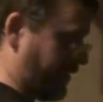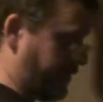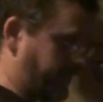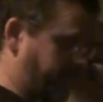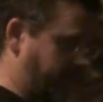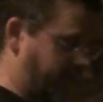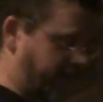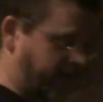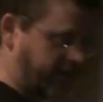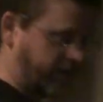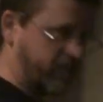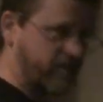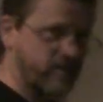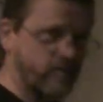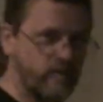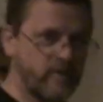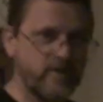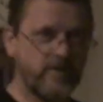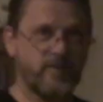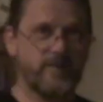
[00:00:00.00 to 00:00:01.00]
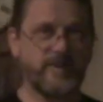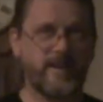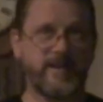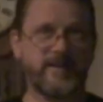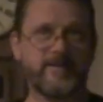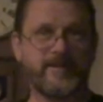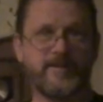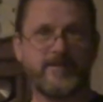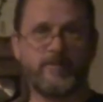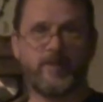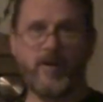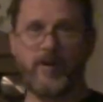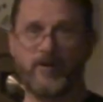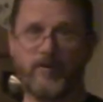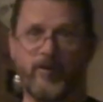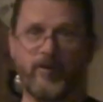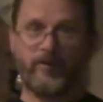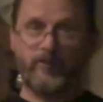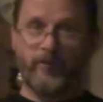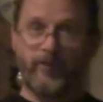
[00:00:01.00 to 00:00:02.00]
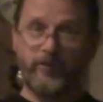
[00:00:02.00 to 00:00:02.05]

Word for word: I'm not. You're the one who dances around going.